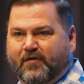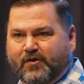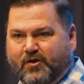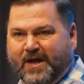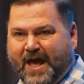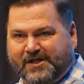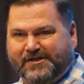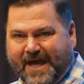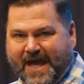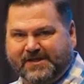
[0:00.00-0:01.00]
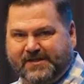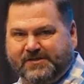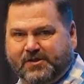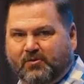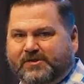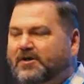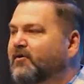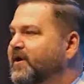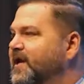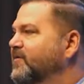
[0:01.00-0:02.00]
for you to actually access to what's
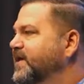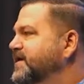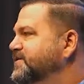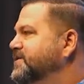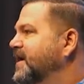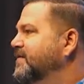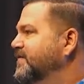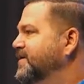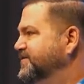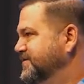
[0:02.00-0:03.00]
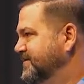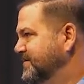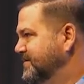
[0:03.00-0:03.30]
already on the inside of us.